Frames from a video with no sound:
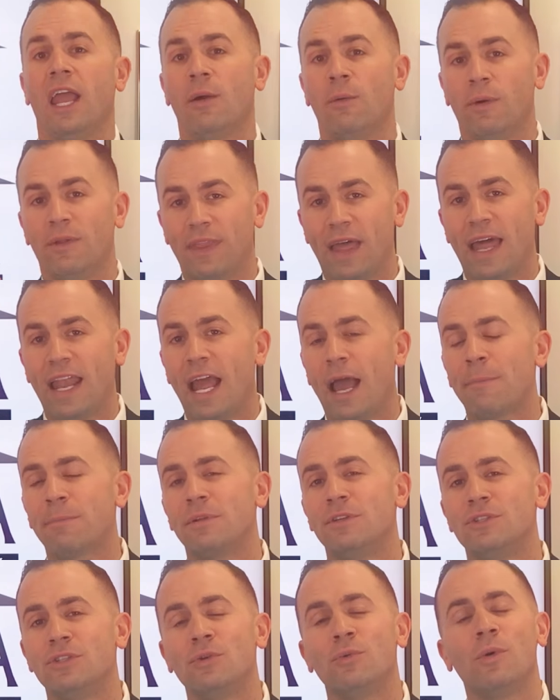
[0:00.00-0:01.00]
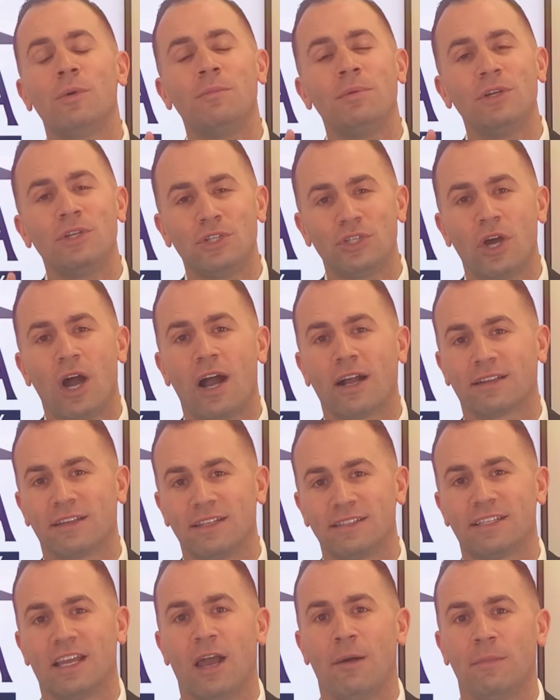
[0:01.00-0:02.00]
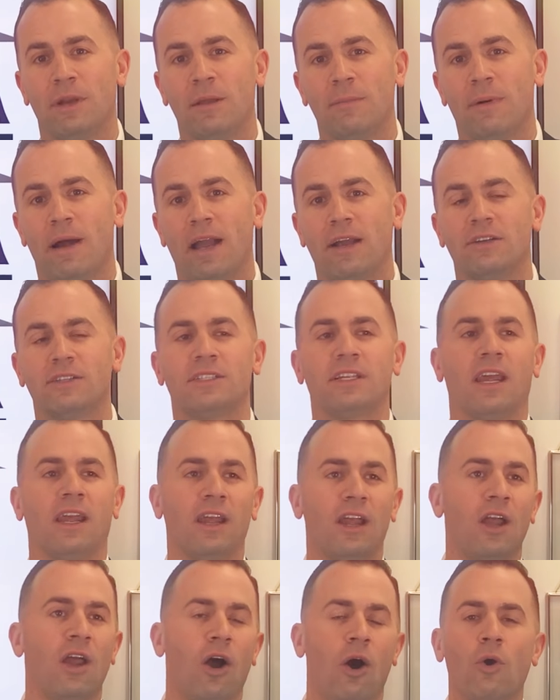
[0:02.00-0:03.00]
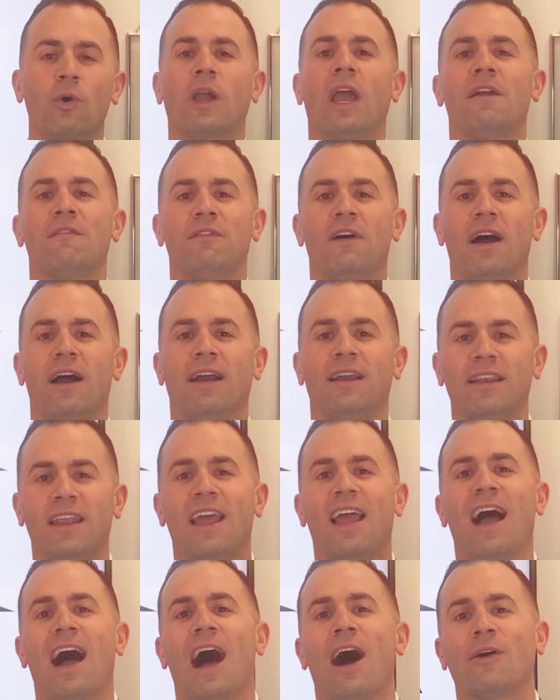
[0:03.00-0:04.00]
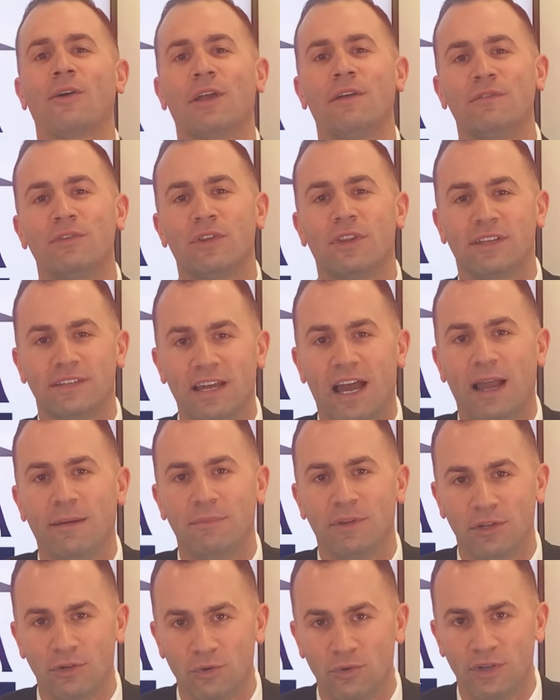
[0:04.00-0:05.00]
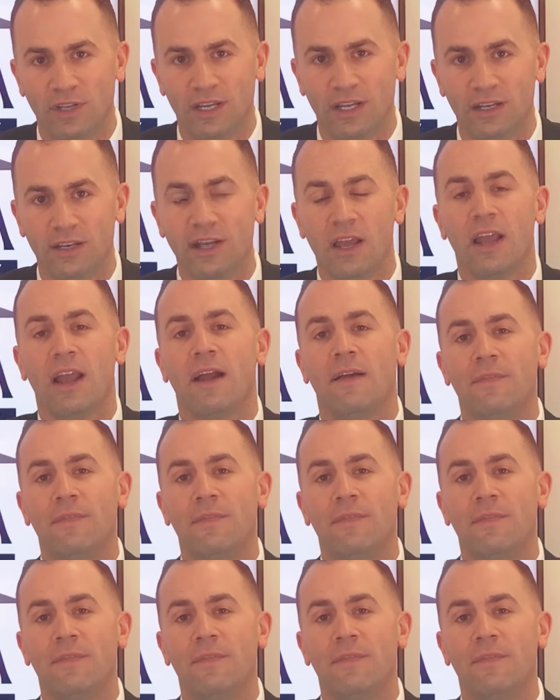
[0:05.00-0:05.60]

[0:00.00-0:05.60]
And when that happens, you would be shocked as to how many buyers say, okay, fine, I'll give you the time that you need.